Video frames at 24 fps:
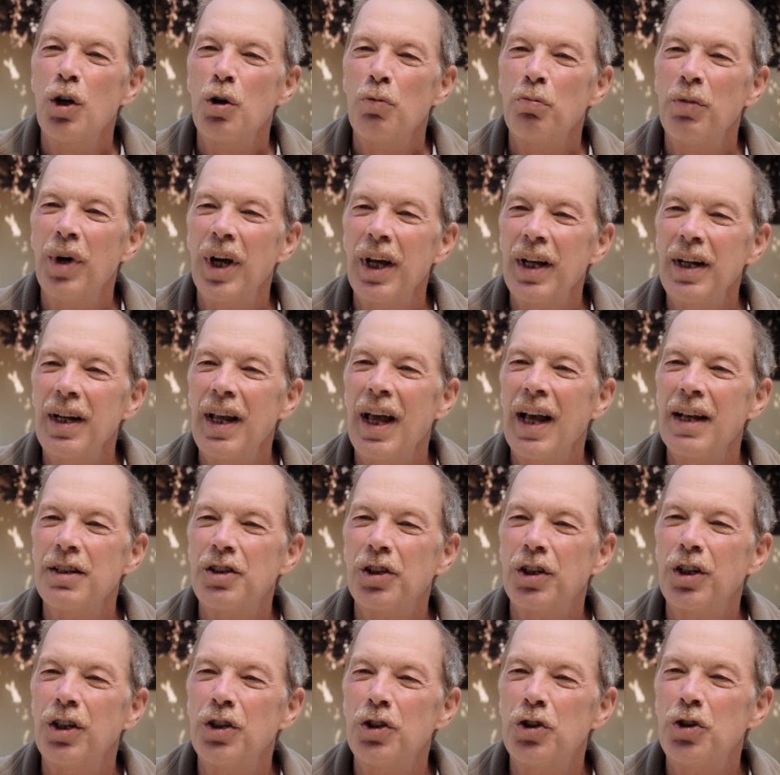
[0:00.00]
But as a
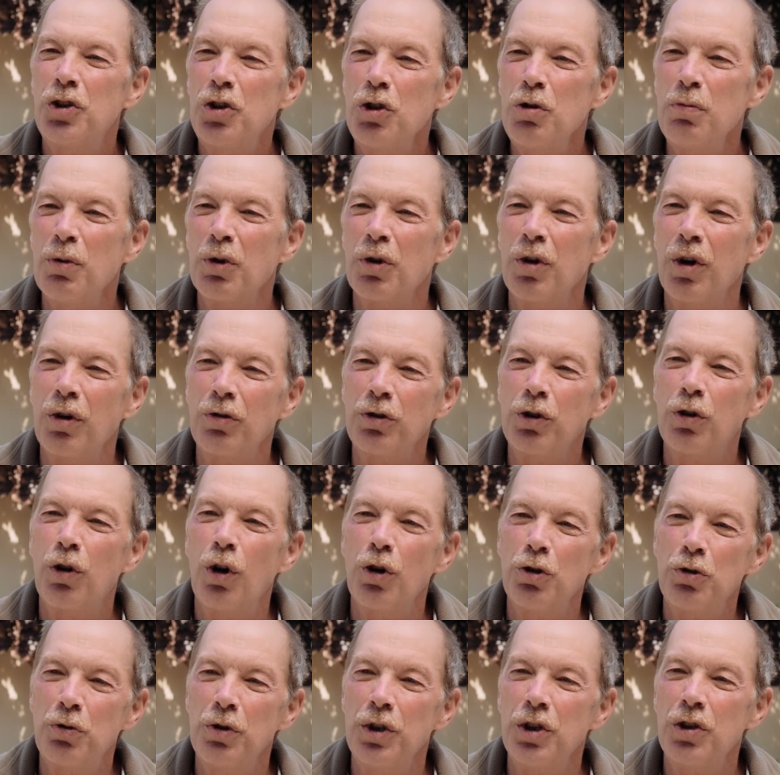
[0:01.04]
consumer-owned
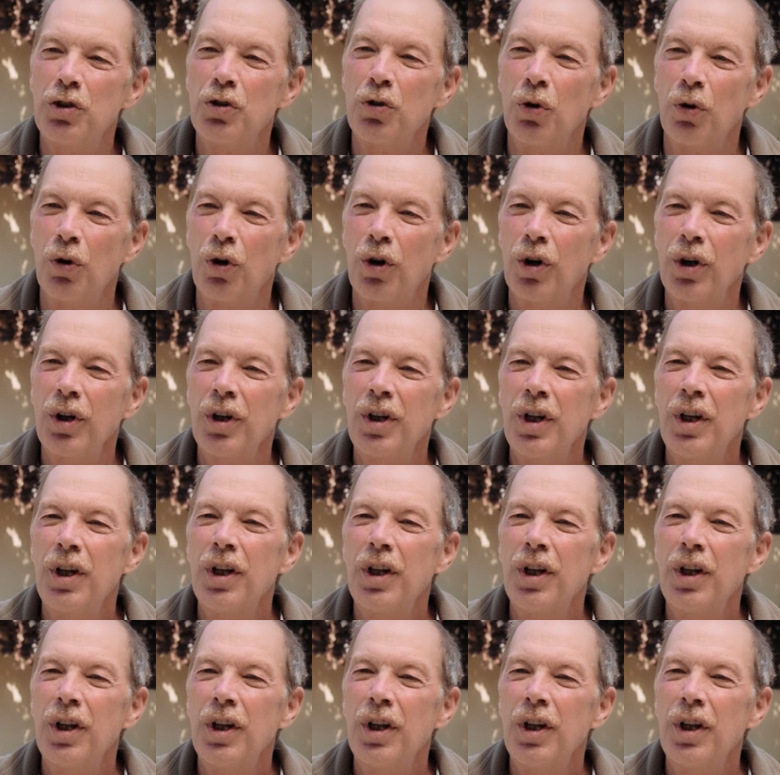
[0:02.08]
grocery store,